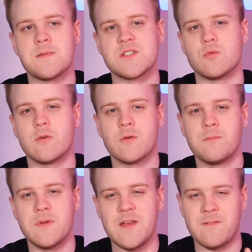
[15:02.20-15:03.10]
Store
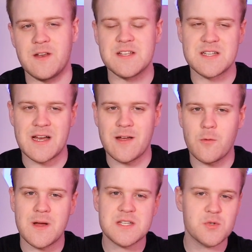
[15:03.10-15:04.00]
if it is an
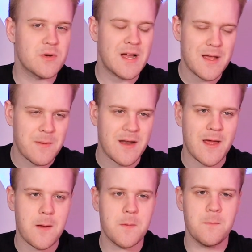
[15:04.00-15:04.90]
iOS or iPad
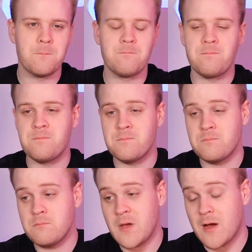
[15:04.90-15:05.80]
app.
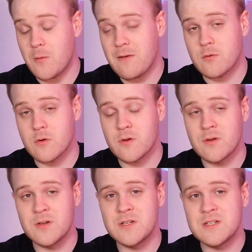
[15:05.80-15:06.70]
However,
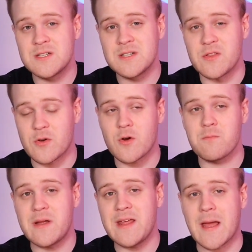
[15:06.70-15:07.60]
there are
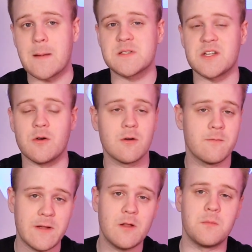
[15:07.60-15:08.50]
many apps that are
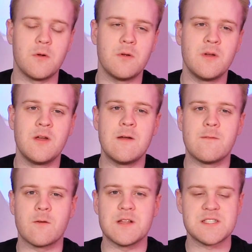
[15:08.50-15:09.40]
available.
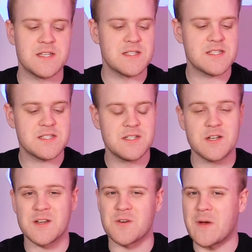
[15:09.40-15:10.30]
For instance,
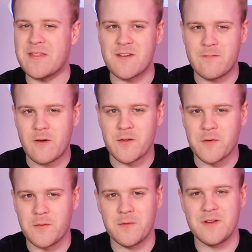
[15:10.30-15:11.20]
Grand Theft
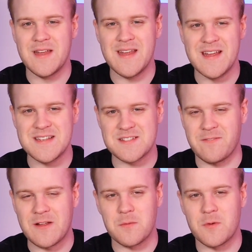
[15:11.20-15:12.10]
Auto is
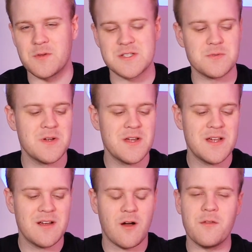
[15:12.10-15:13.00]
available. So
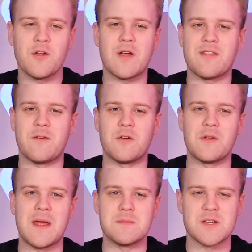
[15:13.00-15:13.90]
all the Grand Theft Auto
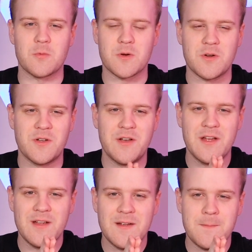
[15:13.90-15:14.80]
games that were on
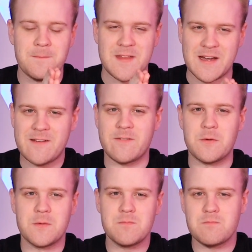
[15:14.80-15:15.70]
the
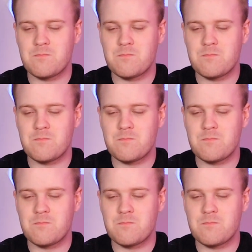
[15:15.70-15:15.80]
iPhone